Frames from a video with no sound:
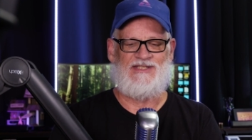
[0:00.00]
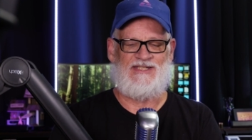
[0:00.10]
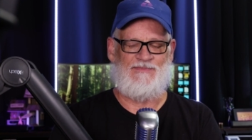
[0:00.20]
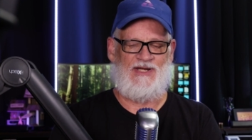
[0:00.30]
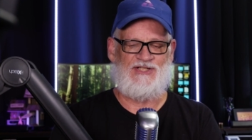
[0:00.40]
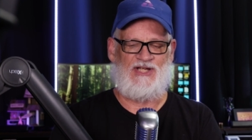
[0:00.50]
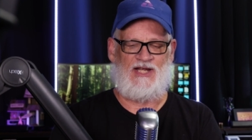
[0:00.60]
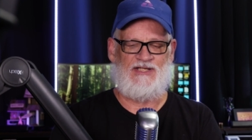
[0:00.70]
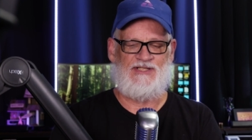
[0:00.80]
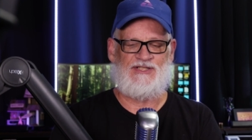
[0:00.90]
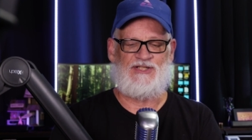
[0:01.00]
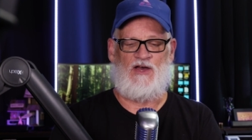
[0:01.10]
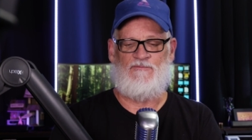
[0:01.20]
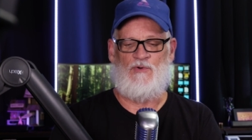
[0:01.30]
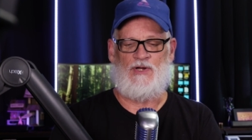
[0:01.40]
semi-jacketed
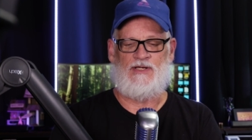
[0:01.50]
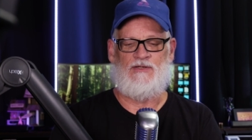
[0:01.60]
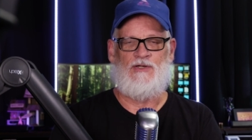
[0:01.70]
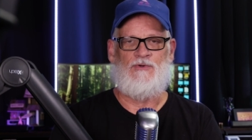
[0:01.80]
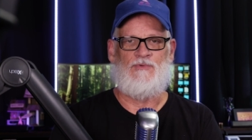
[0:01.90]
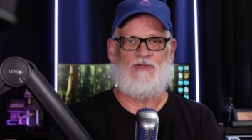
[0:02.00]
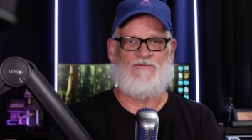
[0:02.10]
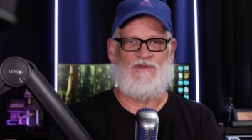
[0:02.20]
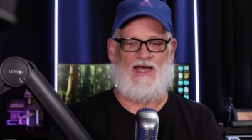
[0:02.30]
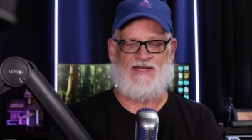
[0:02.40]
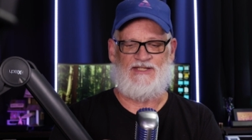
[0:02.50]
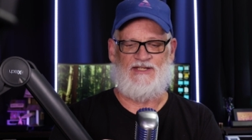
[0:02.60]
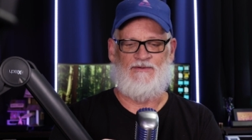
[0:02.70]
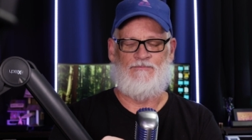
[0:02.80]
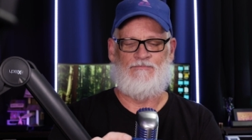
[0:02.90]
soft point with a flat
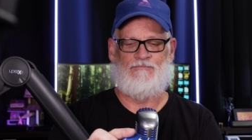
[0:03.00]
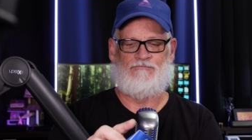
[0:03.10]
tip.